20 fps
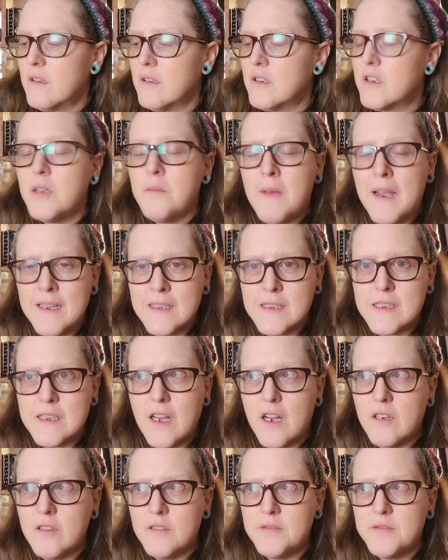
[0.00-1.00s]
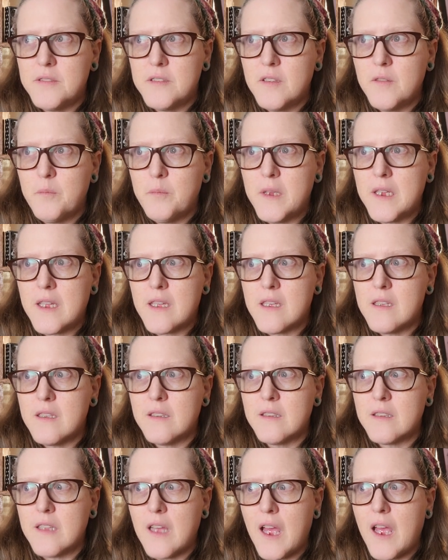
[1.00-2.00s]
to myself
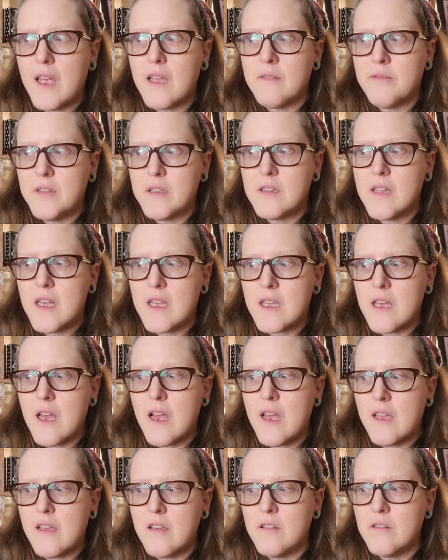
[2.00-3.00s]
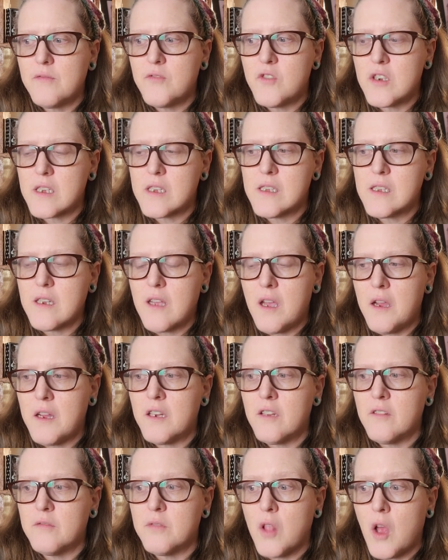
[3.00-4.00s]
because I feel like I have just kind
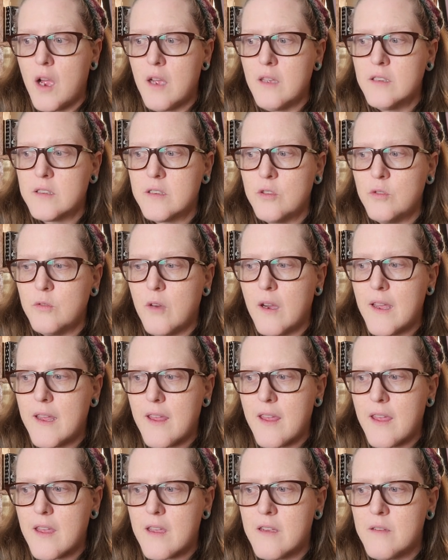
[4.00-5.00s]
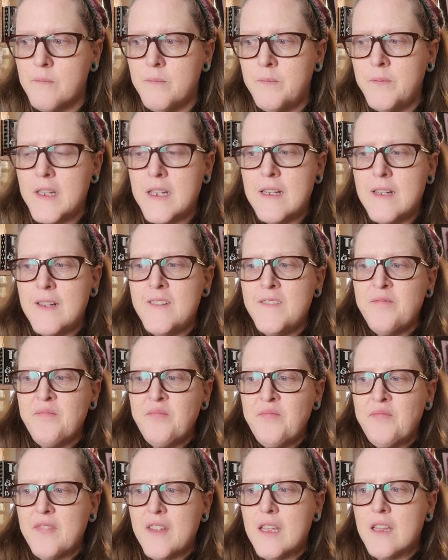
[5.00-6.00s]
of lost who I am
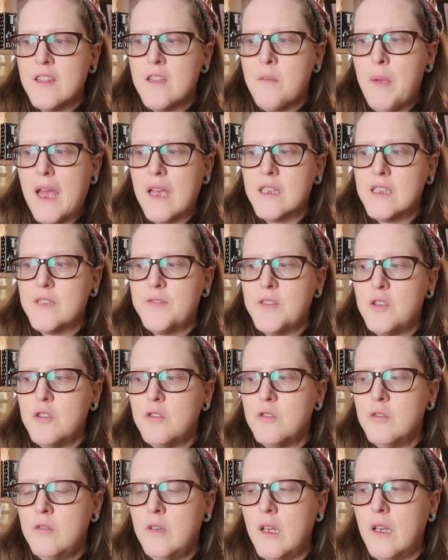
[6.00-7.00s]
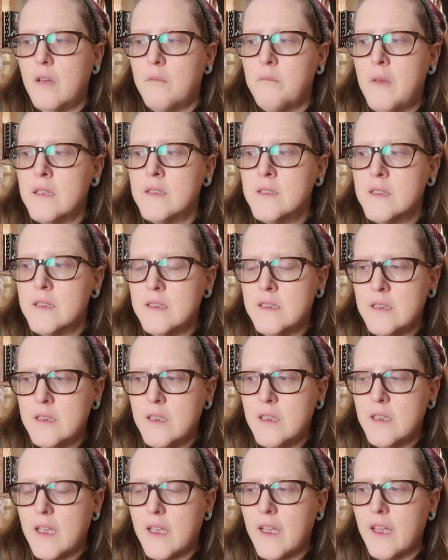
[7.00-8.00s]
in the past few months
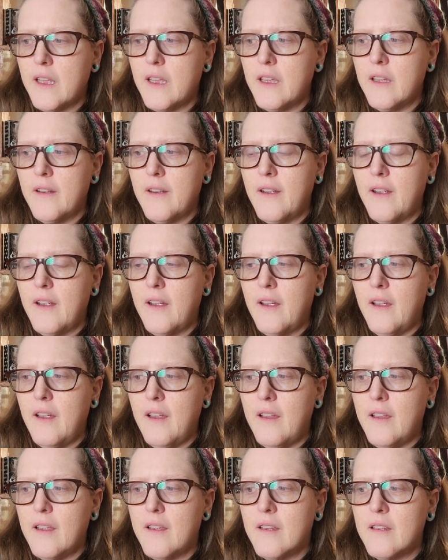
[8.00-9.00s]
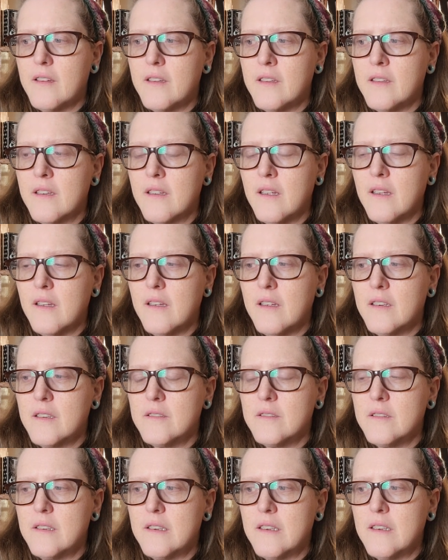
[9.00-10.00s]
and
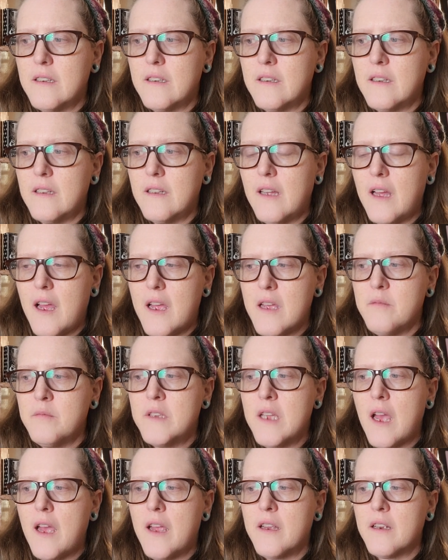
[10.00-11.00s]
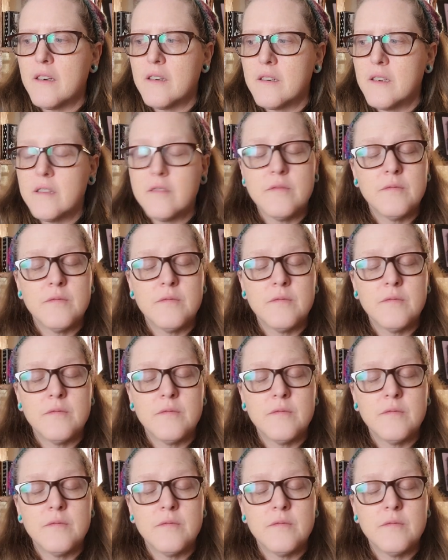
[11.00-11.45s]
I'm tired.